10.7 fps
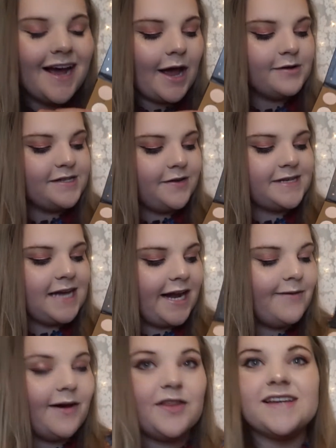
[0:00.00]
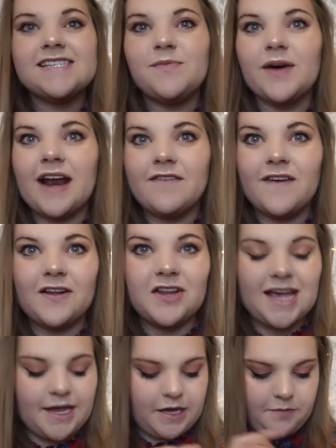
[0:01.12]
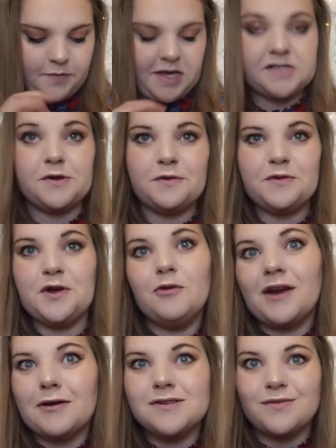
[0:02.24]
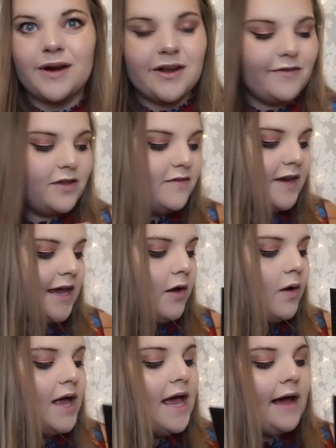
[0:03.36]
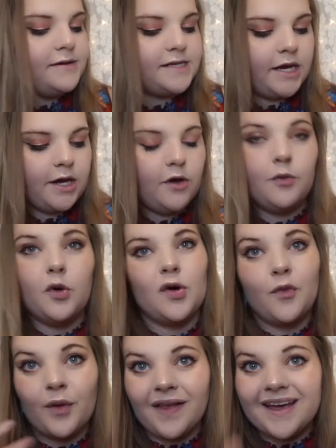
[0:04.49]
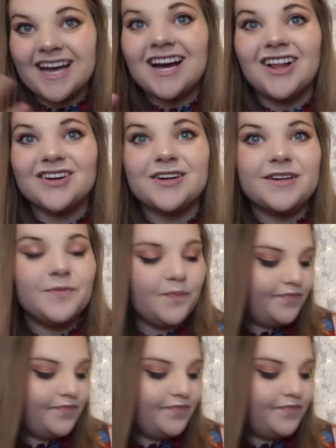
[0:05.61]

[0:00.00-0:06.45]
I was so excited about this, but I felt like because I knew what I was wearing for the video, I was gonna go more for like a colored